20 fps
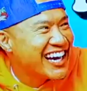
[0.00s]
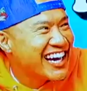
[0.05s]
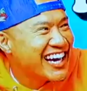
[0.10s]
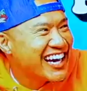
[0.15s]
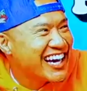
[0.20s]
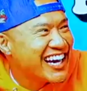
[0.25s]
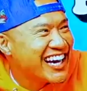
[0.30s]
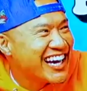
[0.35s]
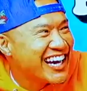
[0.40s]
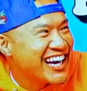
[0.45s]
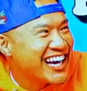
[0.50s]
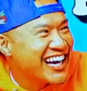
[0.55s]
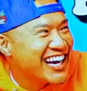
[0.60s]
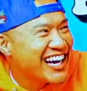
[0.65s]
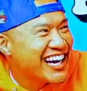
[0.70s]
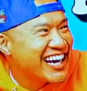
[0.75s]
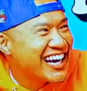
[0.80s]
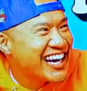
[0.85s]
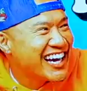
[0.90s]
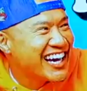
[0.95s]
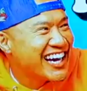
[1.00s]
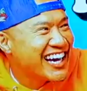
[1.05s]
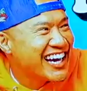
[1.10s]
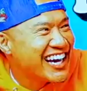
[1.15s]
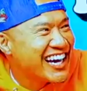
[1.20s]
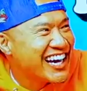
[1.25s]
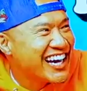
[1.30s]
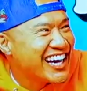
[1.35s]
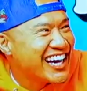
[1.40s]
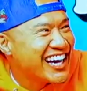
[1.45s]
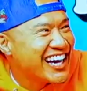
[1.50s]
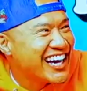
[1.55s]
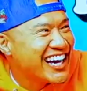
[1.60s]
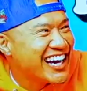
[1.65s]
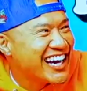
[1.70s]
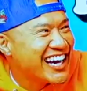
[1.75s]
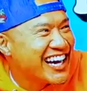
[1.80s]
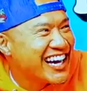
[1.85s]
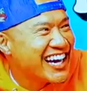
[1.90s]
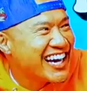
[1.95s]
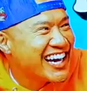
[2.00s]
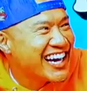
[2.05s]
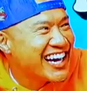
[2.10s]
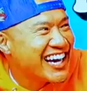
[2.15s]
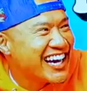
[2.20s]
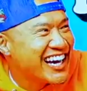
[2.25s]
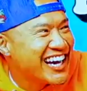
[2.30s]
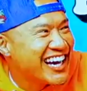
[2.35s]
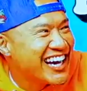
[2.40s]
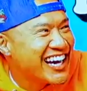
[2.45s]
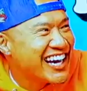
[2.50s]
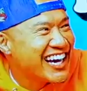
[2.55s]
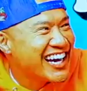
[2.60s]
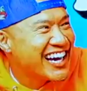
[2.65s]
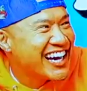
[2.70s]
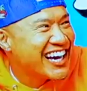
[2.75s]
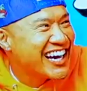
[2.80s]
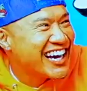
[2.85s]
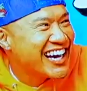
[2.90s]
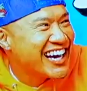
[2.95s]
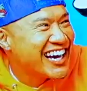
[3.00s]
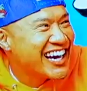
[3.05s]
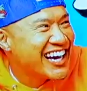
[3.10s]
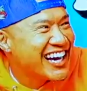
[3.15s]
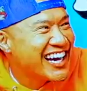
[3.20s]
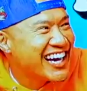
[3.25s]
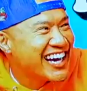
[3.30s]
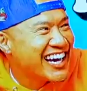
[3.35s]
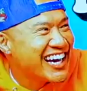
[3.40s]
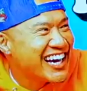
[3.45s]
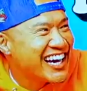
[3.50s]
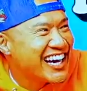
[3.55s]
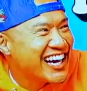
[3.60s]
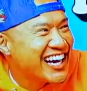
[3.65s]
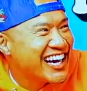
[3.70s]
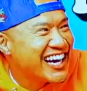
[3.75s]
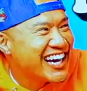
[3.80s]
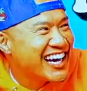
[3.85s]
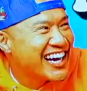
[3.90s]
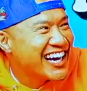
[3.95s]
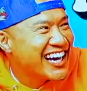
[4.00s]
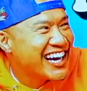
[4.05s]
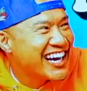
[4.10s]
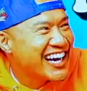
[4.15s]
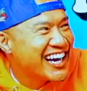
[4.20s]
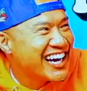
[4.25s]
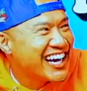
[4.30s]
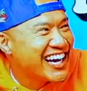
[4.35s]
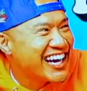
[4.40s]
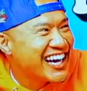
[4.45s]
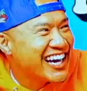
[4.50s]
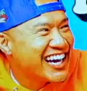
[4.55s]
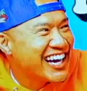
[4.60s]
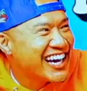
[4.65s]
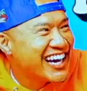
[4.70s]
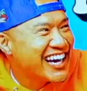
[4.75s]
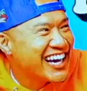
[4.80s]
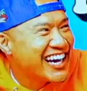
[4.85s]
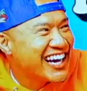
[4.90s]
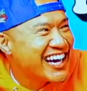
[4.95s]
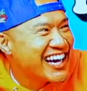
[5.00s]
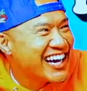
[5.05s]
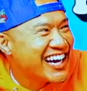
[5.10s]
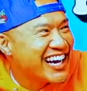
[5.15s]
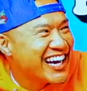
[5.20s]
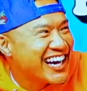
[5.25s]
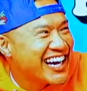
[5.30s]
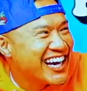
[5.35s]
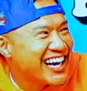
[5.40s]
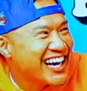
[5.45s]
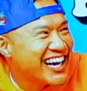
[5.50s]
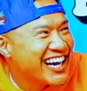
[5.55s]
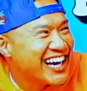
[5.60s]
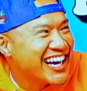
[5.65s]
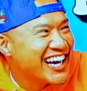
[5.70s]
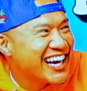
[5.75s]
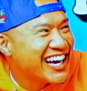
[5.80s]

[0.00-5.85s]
(silent)